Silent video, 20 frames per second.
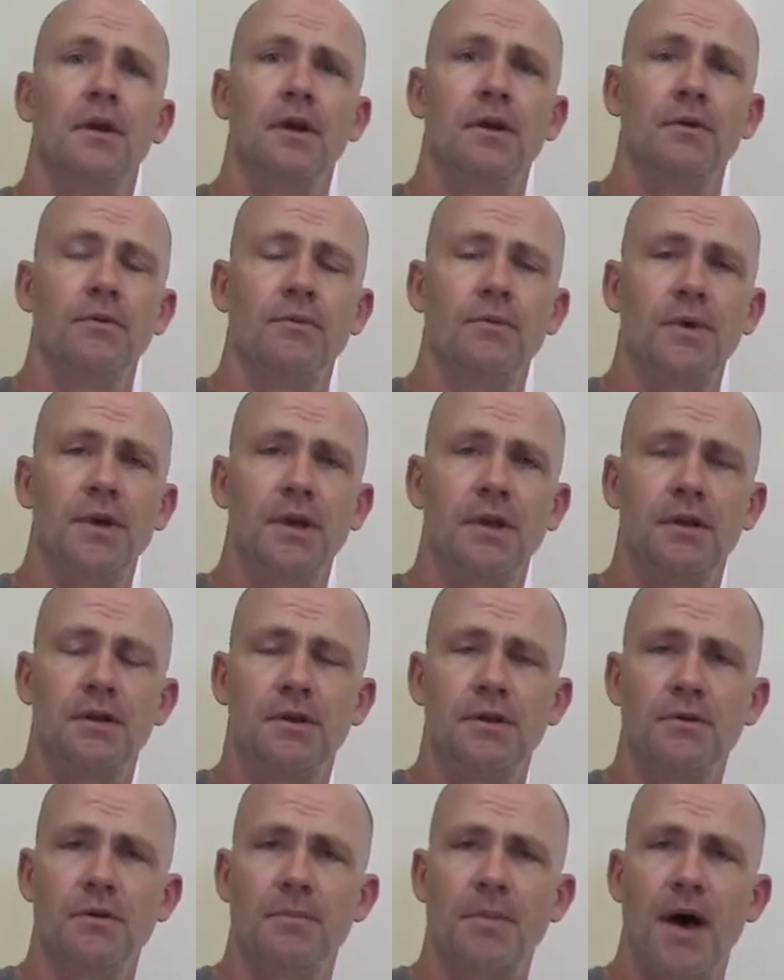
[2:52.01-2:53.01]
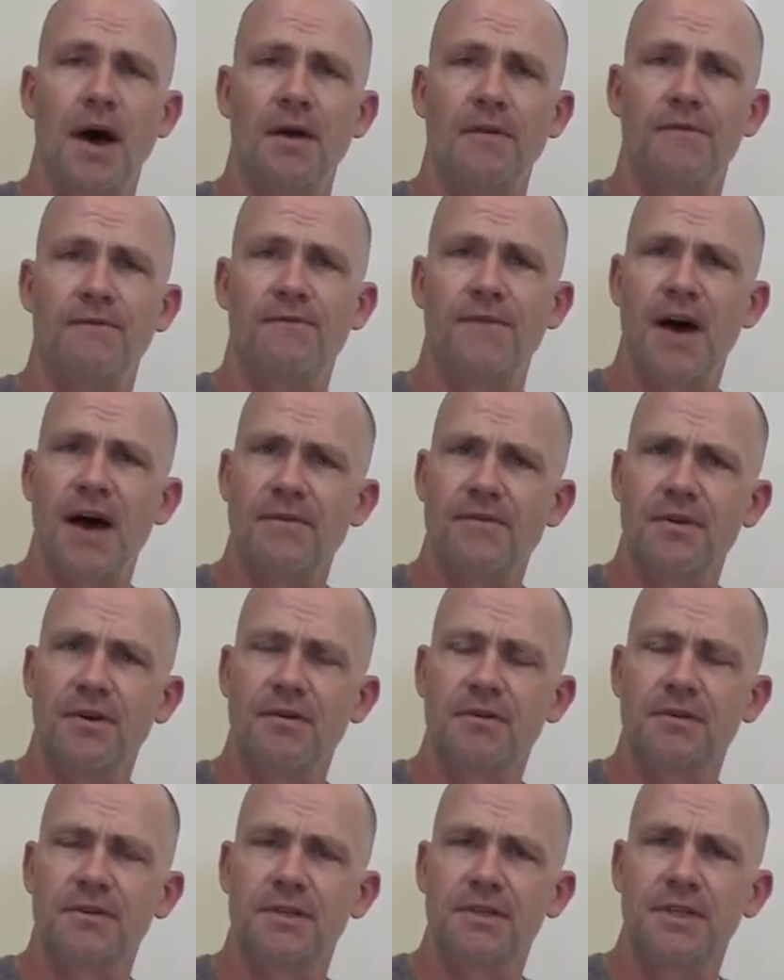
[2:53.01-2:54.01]
we do about
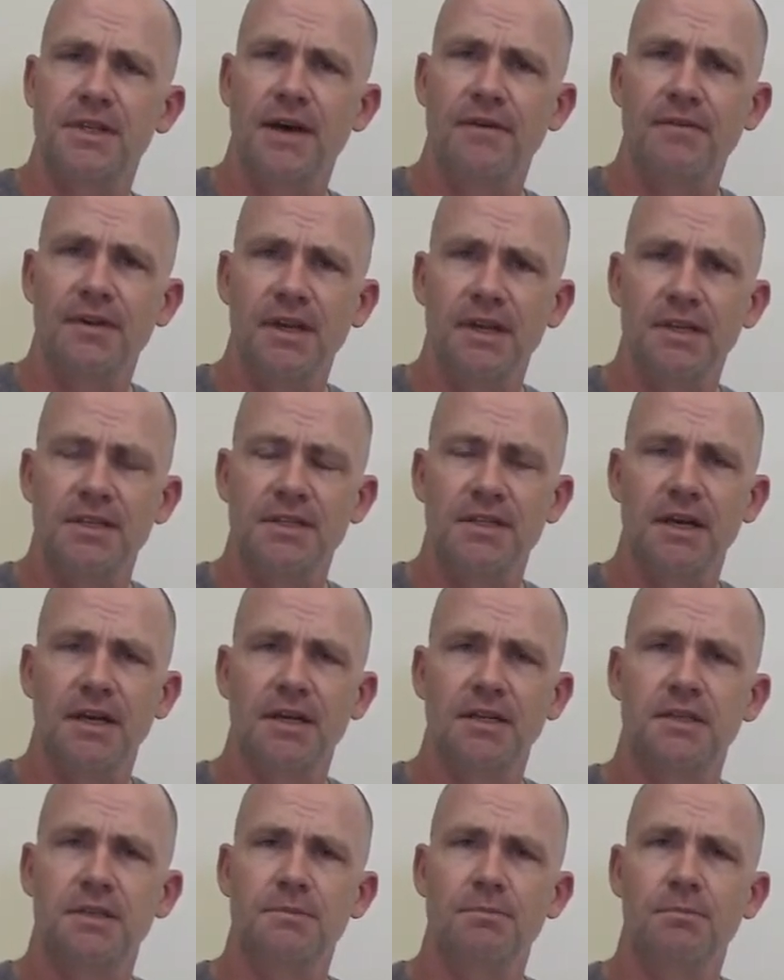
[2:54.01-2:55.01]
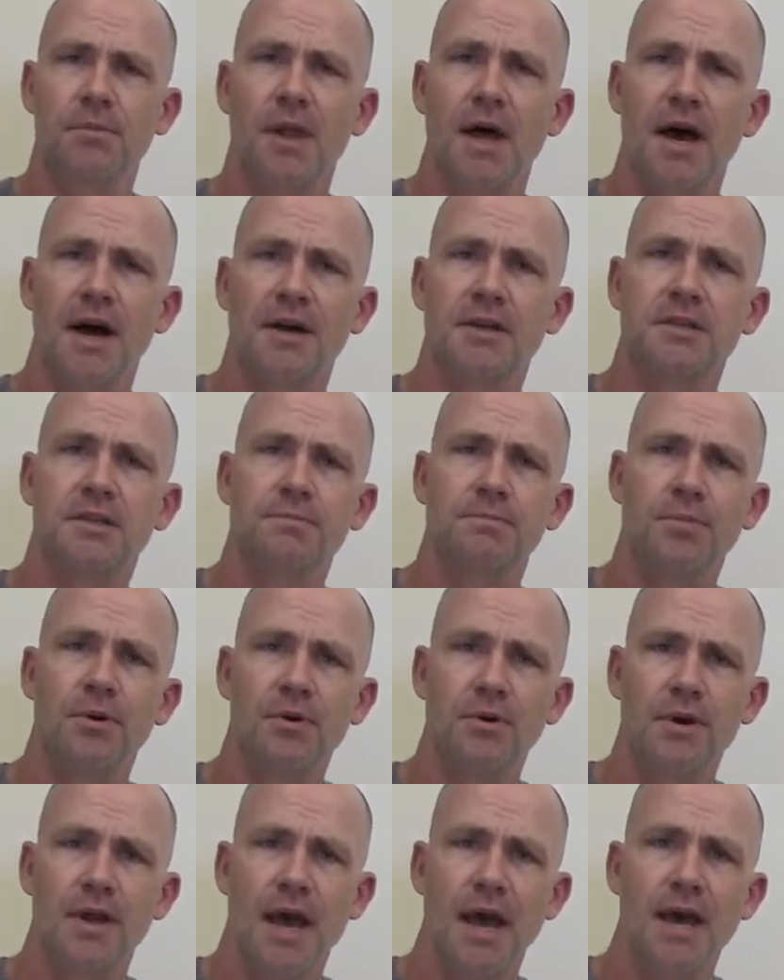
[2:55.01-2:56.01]
576 blocks
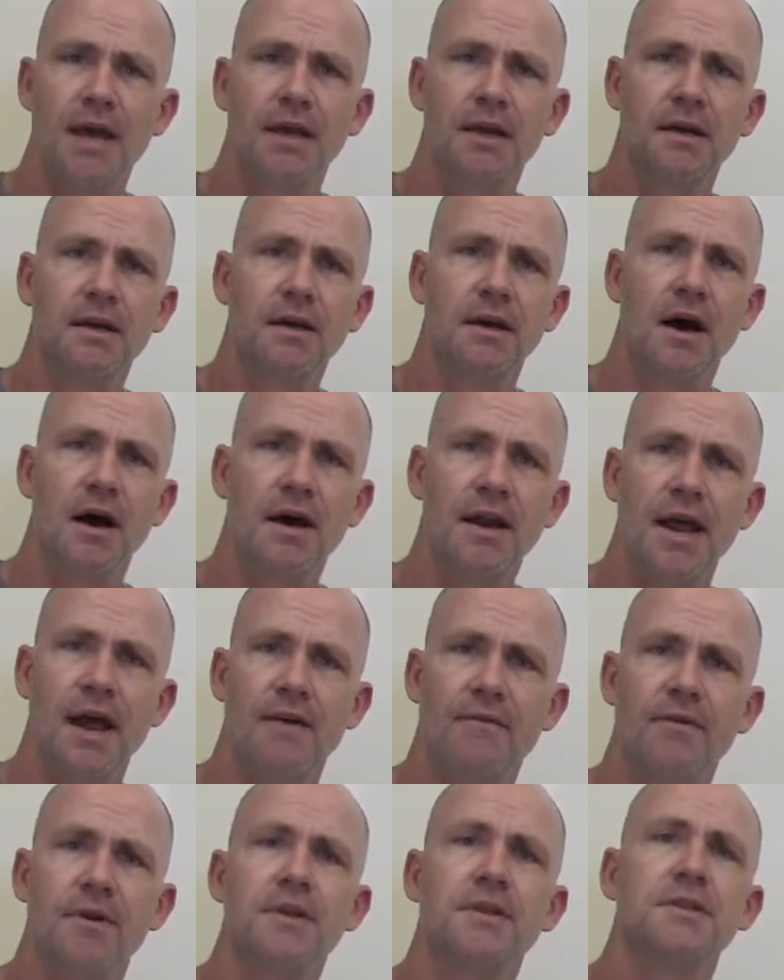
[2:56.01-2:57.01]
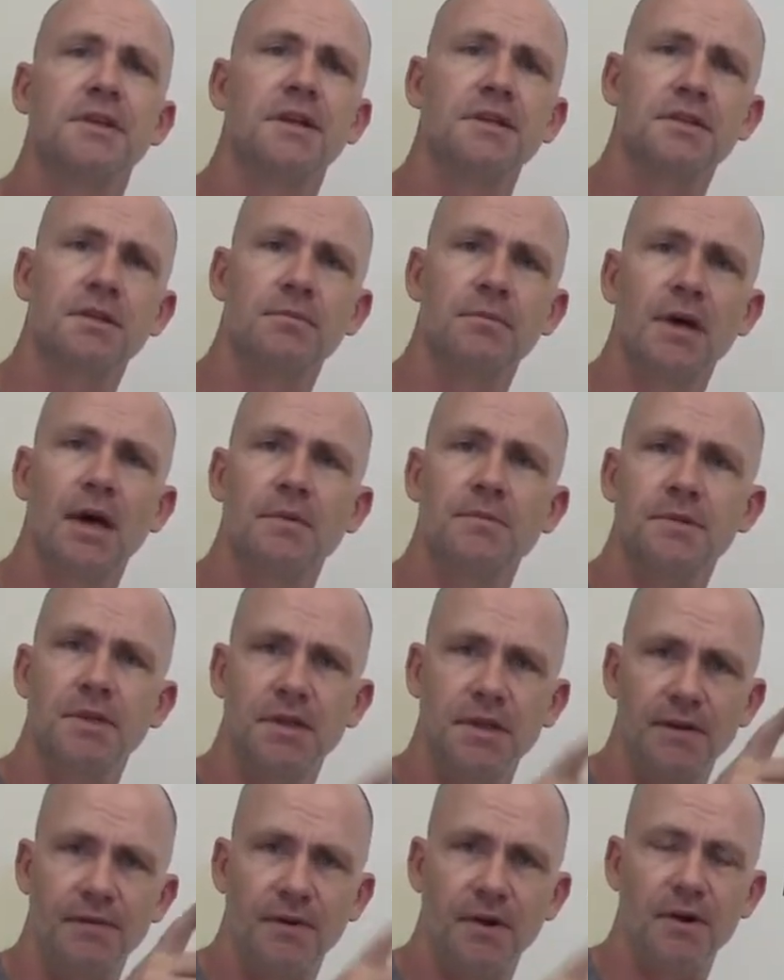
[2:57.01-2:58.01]
per day on average. Now sometimes the
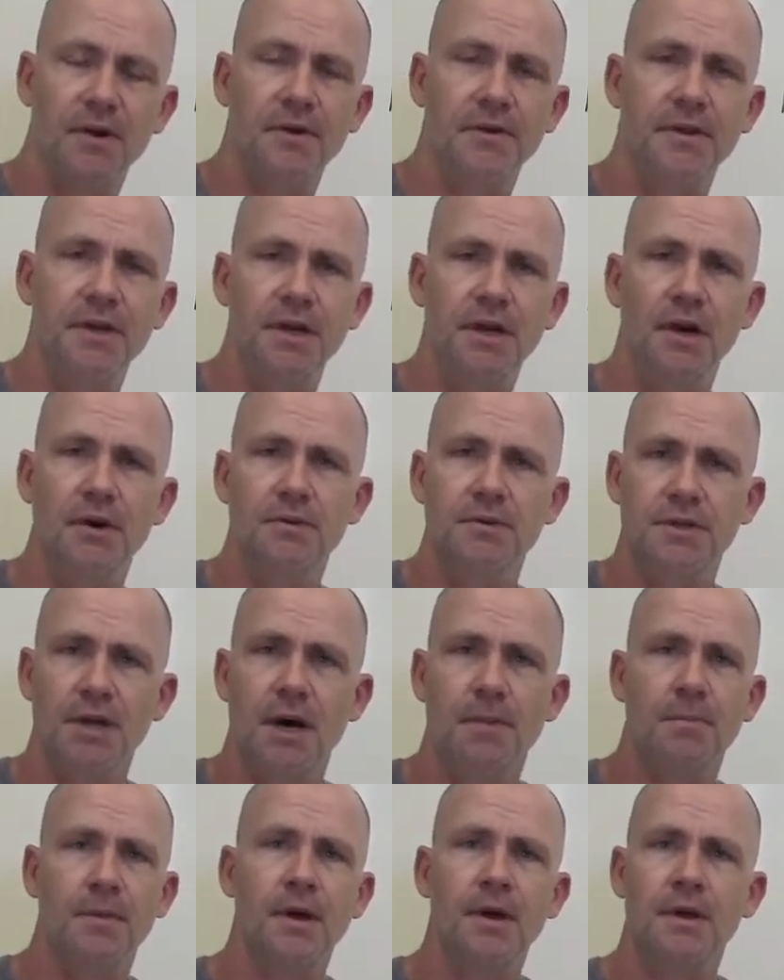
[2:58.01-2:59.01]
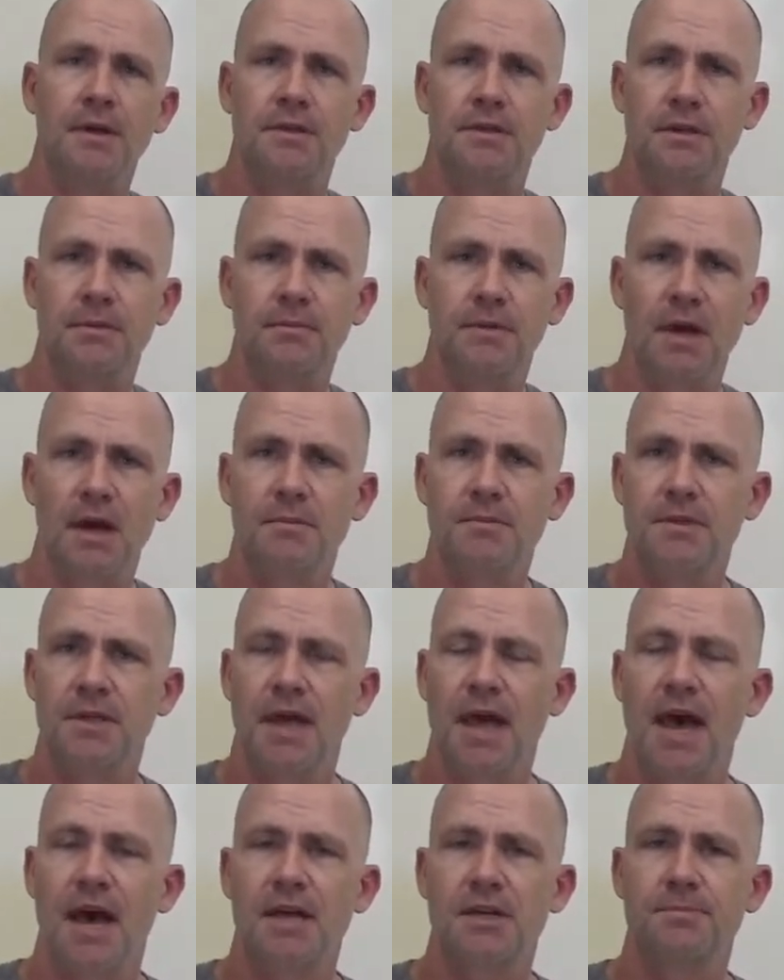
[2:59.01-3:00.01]
difficulty goes up, sometimes the
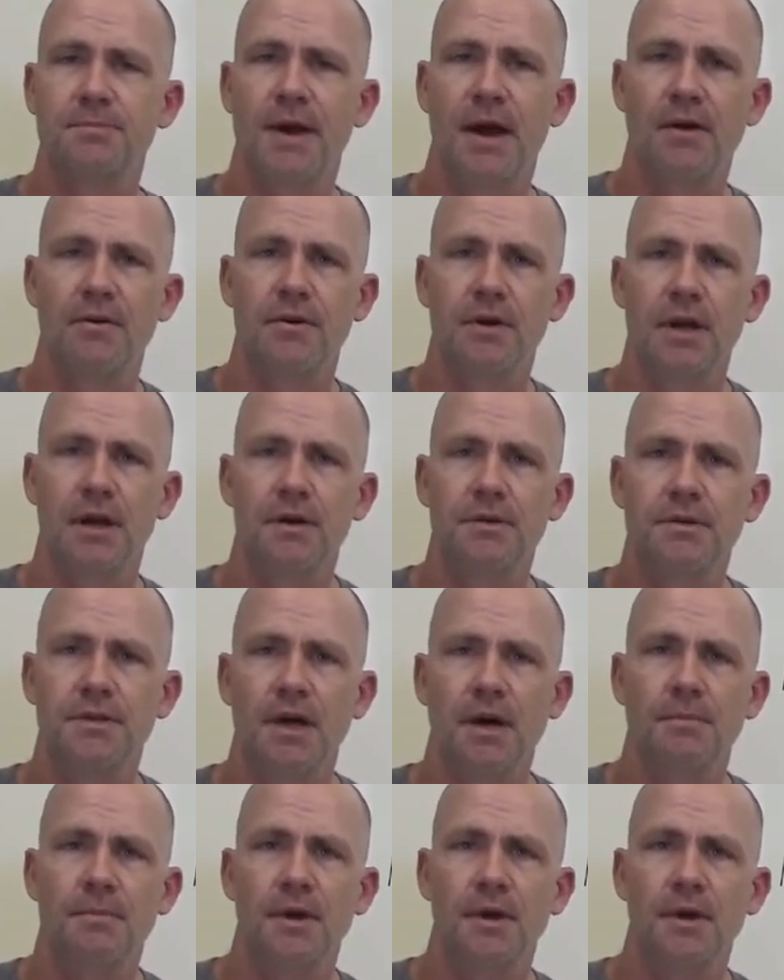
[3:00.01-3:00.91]
hash power goes up,